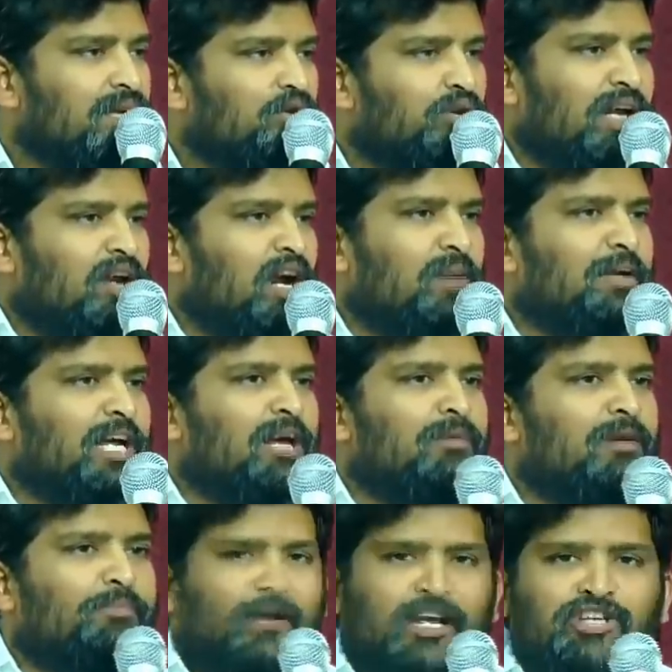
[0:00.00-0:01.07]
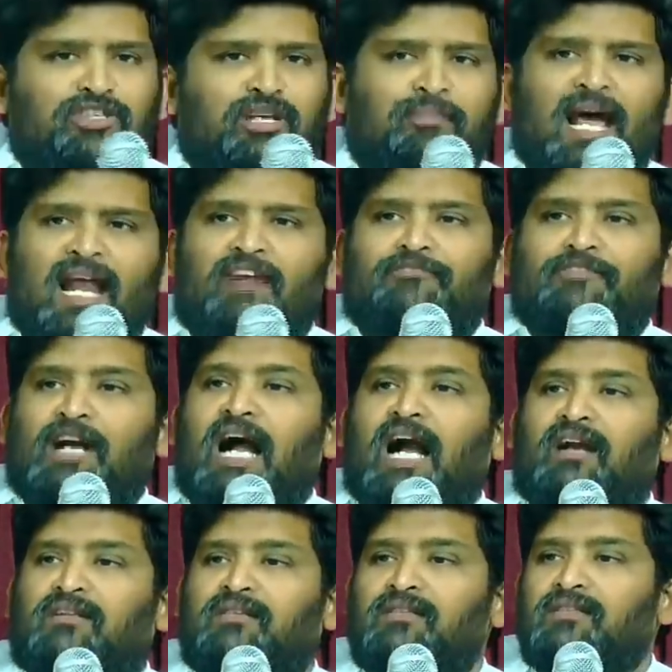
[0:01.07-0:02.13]
You cannot become a priest, a man of
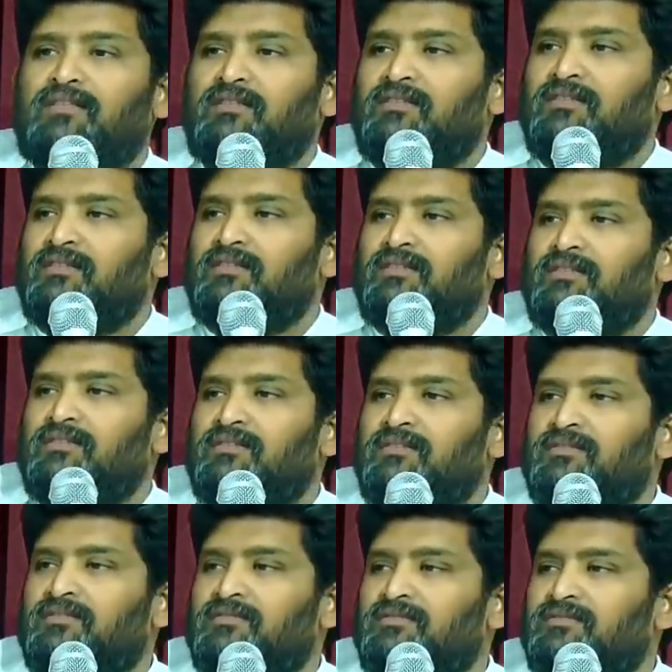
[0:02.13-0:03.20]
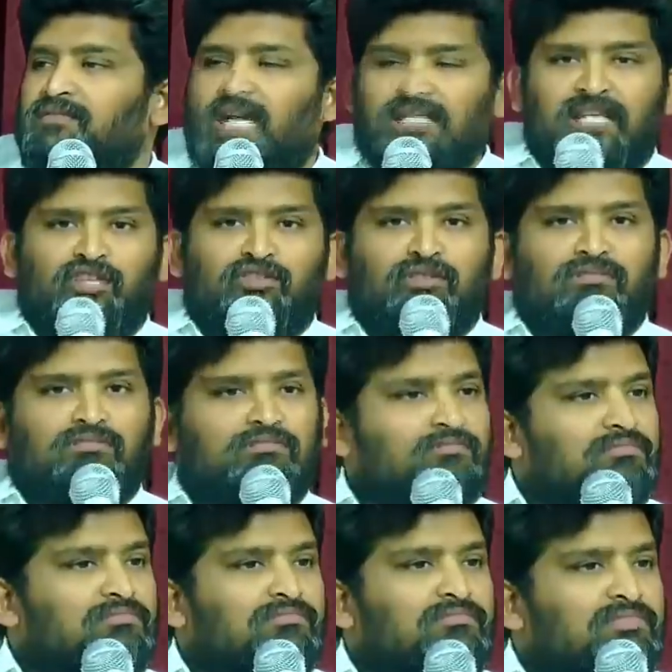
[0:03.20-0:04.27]
God, just as you
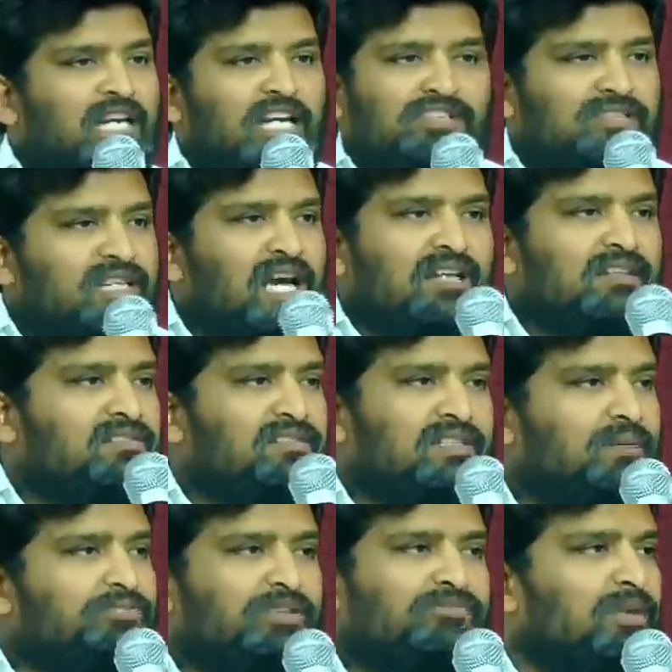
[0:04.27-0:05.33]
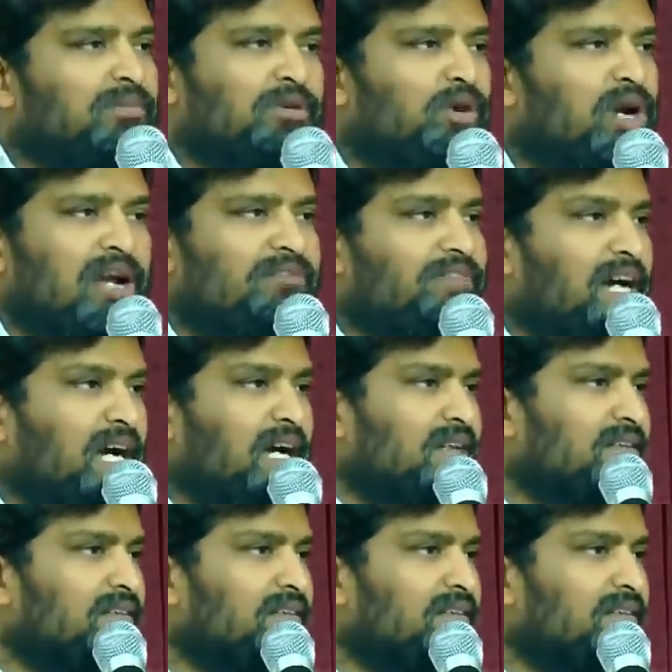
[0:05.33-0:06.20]
can share something from the word of God.